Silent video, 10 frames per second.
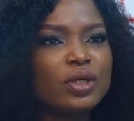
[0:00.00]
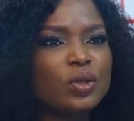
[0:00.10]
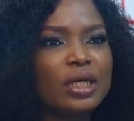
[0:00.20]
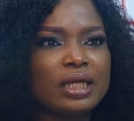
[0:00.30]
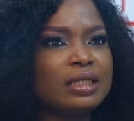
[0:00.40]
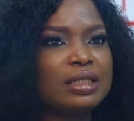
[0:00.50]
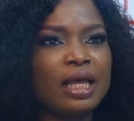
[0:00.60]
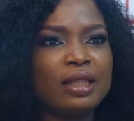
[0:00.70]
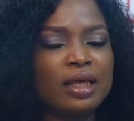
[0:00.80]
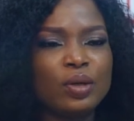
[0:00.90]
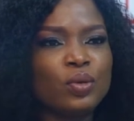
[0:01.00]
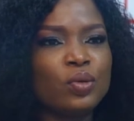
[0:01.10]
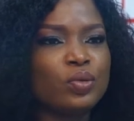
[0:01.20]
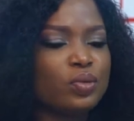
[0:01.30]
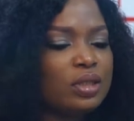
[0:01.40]
You can decide that,
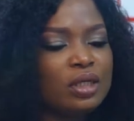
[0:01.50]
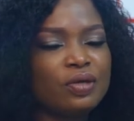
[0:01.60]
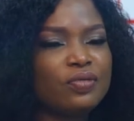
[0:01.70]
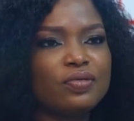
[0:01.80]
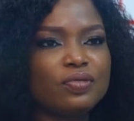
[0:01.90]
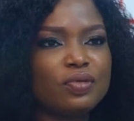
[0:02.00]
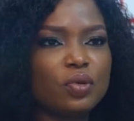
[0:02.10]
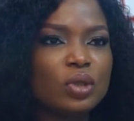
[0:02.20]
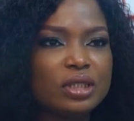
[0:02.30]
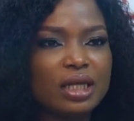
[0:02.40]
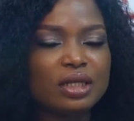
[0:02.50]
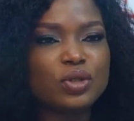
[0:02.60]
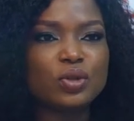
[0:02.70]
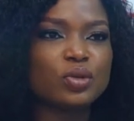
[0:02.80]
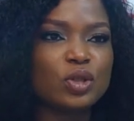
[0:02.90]
oh, instead of only selling
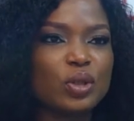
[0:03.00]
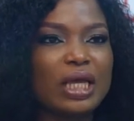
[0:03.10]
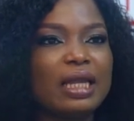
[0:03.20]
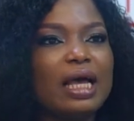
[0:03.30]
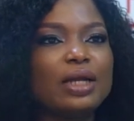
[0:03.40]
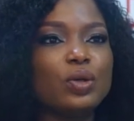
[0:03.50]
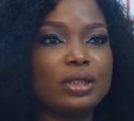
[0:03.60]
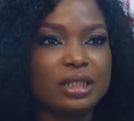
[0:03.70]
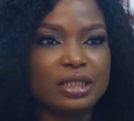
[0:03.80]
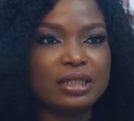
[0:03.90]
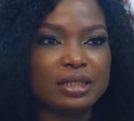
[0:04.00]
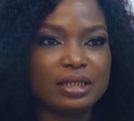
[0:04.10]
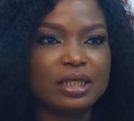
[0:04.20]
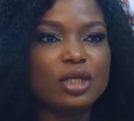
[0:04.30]
shoes, we can add on this.